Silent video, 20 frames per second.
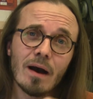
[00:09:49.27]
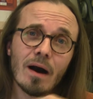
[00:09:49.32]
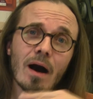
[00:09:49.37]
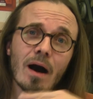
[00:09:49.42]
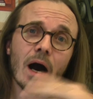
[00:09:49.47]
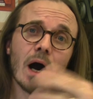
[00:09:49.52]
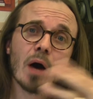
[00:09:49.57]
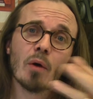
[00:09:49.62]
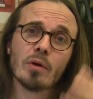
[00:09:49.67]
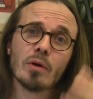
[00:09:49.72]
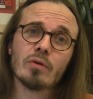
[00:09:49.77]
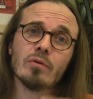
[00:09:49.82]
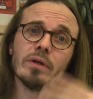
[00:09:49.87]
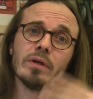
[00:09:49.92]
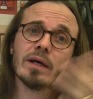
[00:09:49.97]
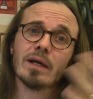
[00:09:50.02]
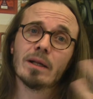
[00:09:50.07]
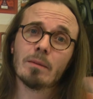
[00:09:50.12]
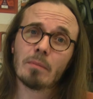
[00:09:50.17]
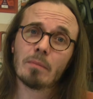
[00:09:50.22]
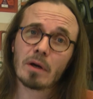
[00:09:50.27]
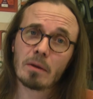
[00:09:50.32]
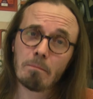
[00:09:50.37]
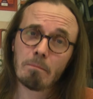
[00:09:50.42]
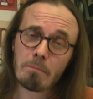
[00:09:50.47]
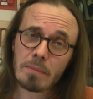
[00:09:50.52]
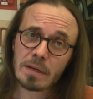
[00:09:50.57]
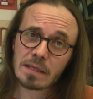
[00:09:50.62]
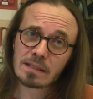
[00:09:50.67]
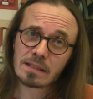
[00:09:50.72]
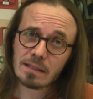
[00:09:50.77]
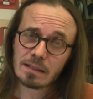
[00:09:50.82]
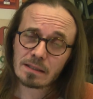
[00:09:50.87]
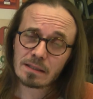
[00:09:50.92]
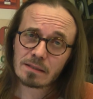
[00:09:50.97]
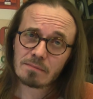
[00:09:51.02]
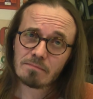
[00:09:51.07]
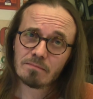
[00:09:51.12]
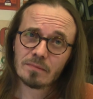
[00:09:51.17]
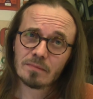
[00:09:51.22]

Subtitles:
how it could help our business.